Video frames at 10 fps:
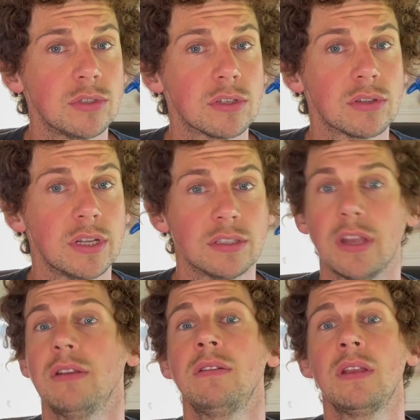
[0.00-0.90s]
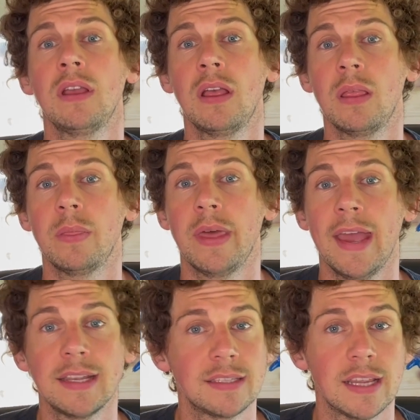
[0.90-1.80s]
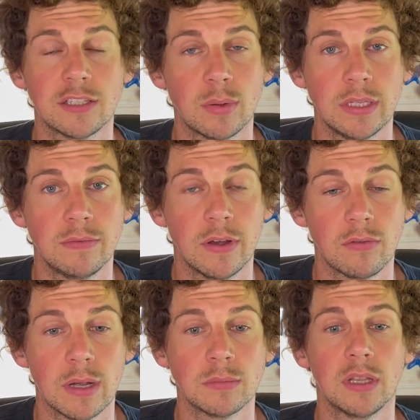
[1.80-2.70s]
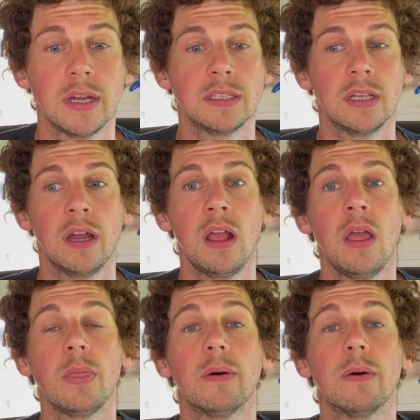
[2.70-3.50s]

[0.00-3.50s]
just on its own. The headset's 25 grams lighter. The